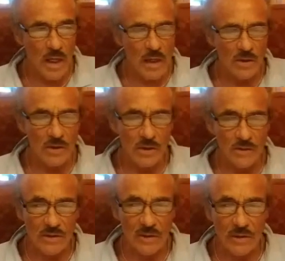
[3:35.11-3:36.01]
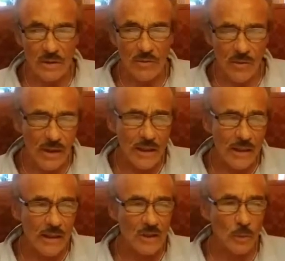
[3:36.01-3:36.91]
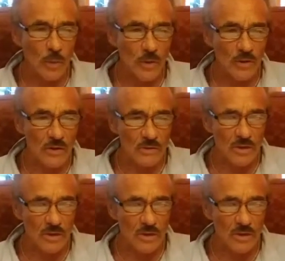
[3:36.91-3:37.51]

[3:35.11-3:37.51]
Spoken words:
and she was a really nice person.